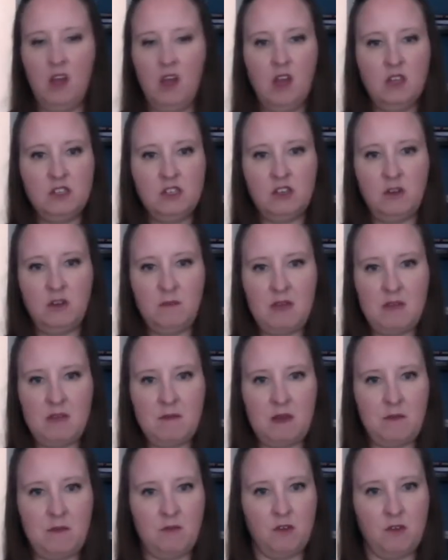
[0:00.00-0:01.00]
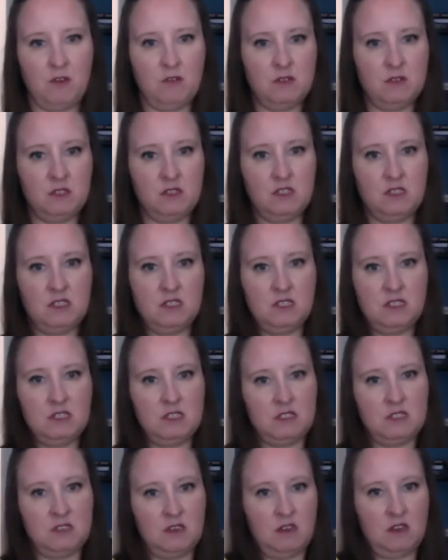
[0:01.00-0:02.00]
don't mind my bruise. This
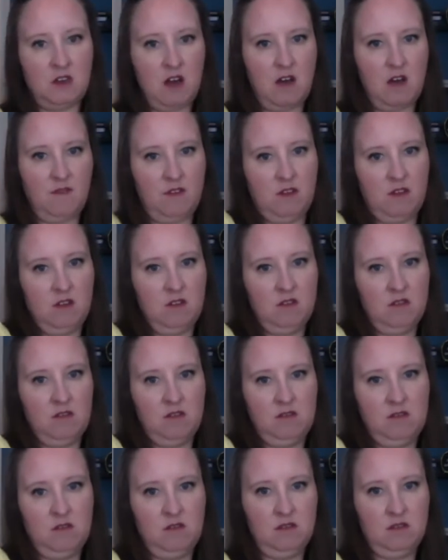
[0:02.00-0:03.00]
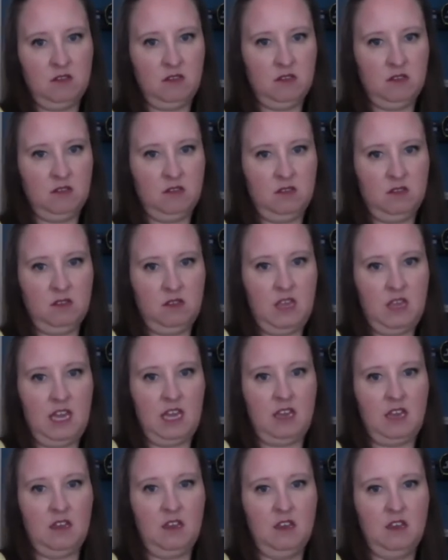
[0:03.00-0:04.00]
is awful.
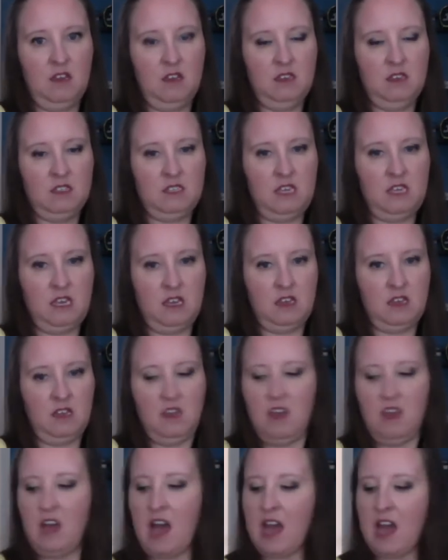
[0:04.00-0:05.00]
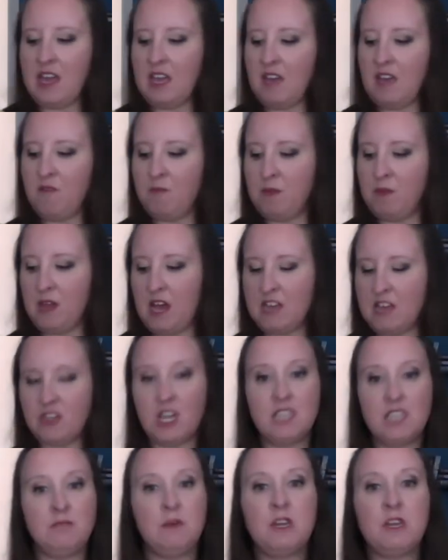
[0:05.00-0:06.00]
Like, see it? I gave blood. I
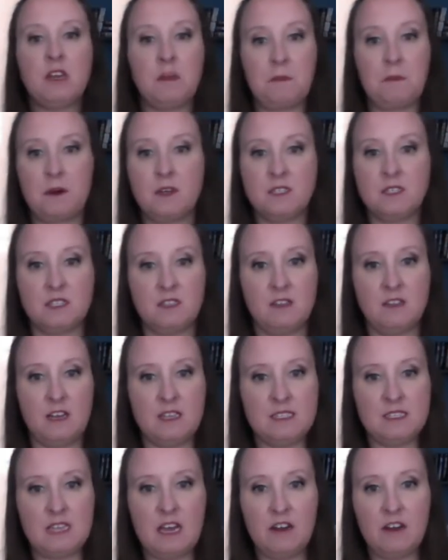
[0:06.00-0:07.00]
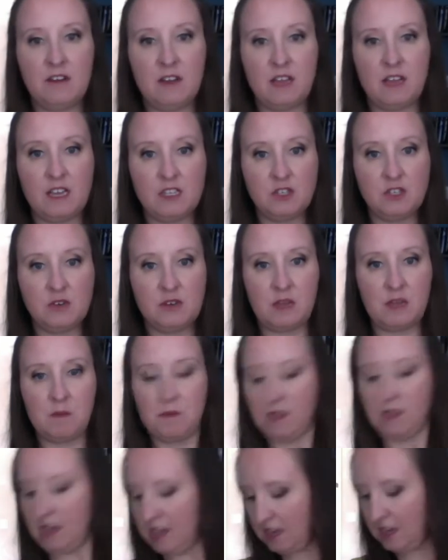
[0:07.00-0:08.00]
tried to be a good person last Saturday and donate
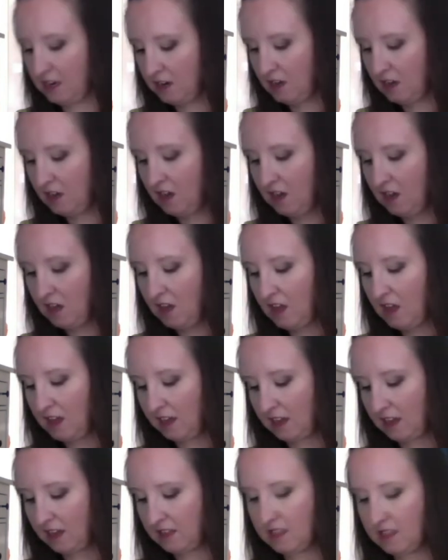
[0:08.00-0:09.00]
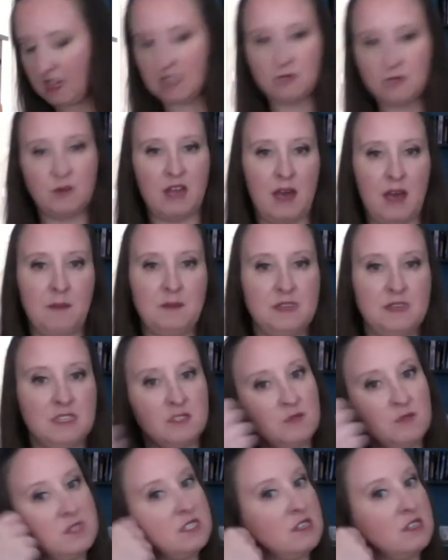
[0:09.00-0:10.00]
blood, and that's what happened as
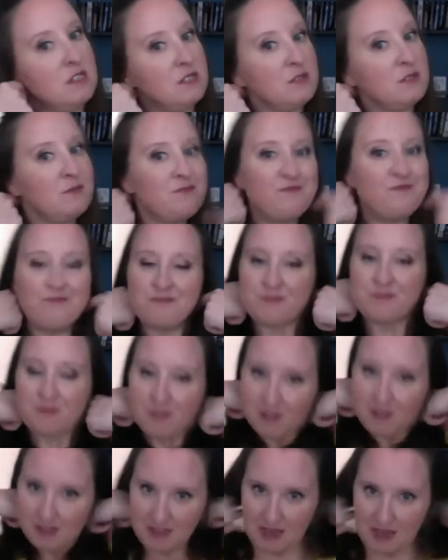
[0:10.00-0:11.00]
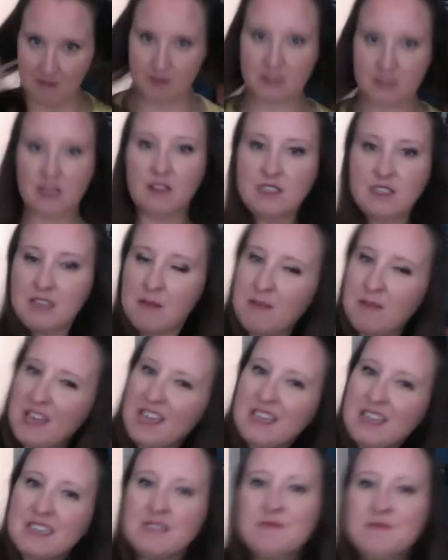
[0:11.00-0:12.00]
a result. Happens all the time. I'm like,